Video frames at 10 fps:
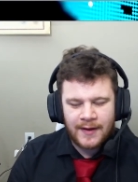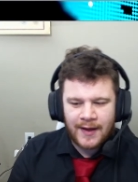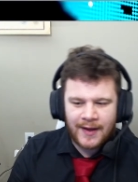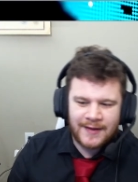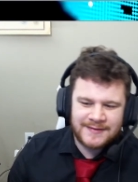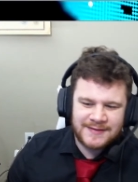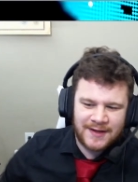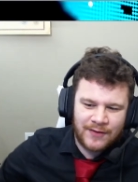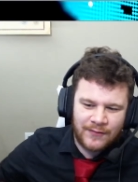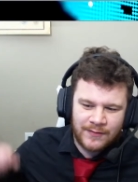And
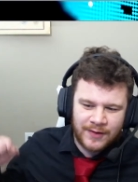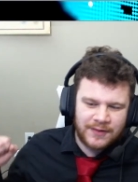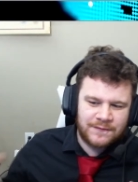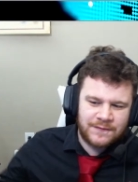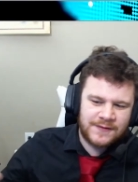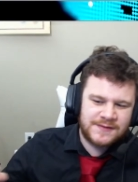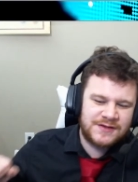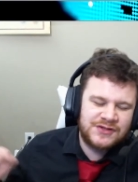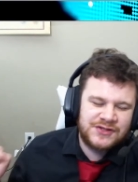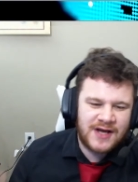one of my good friends
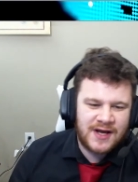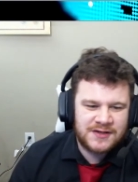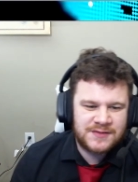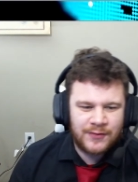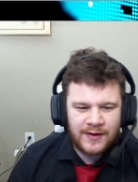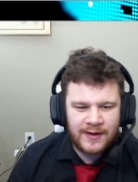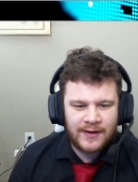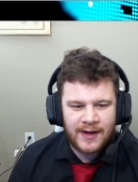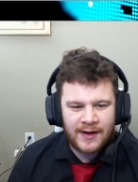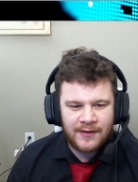in chat just pointed
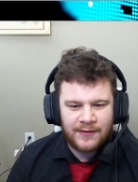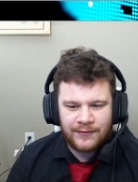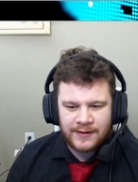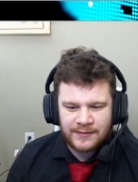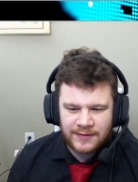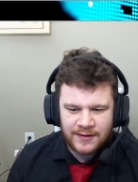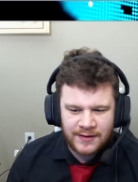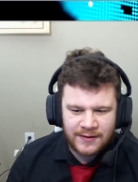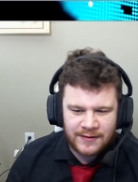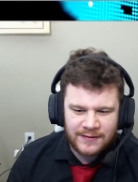out how
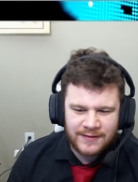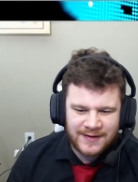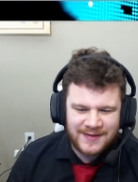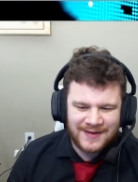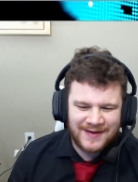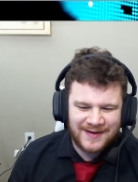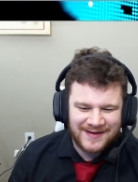the